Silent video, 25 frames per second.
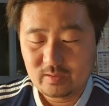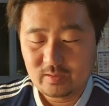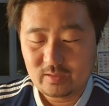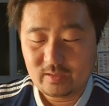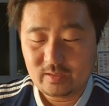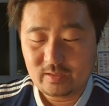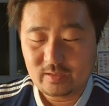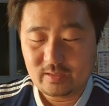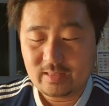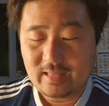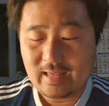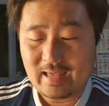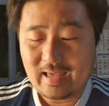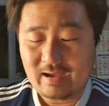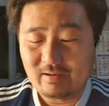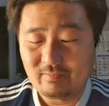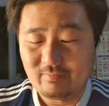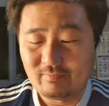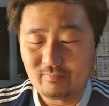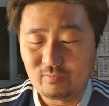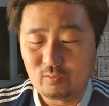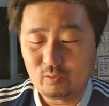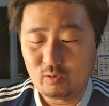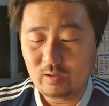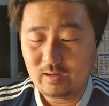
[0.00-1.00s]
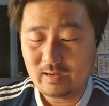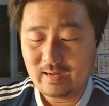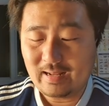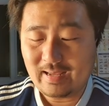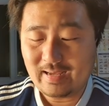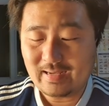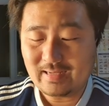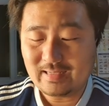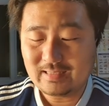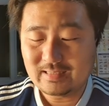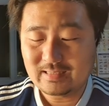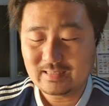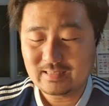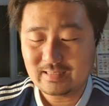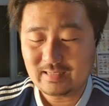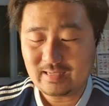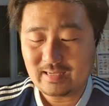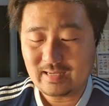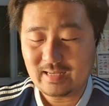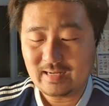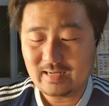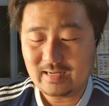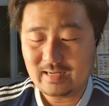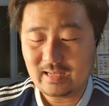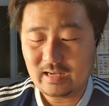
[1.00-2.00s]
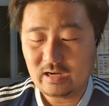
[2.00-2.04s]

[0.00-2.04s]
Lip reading: They have 4 legs and a